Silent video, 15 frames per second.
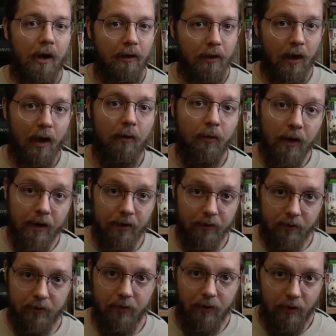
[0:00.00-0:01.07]
they've got a lot
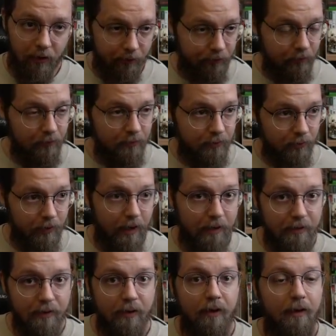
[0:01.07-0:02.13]
right, and it feels
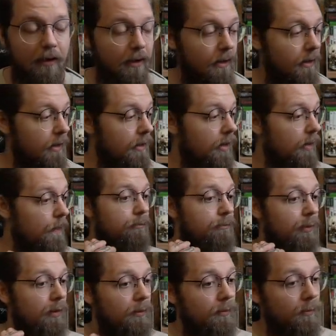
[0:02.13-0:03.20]
correct.
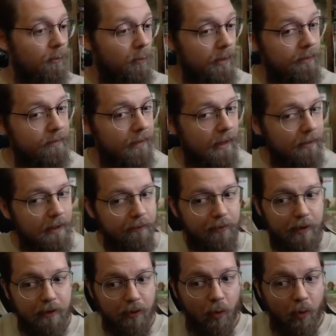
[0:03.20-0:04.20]
But with that, they've